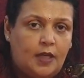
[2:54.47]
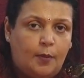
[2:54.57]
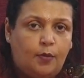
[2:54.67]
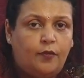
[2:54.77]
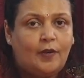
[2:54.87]

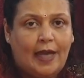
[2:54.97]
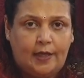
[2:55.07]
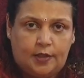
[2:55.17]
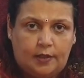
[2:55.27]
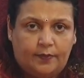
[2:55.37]
type of
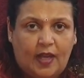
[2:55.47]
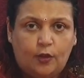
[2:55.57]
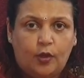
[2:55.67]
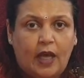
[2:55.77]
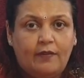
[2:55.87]
clientele. I
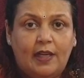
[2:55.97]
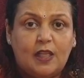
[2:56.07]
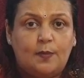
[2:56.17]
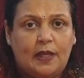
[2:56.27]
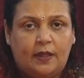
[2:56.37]
thought I will
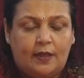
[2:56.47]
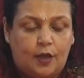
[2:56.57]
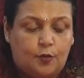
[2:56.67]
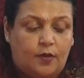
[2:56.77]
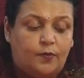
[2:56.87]
explain in
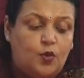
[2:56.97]
that way.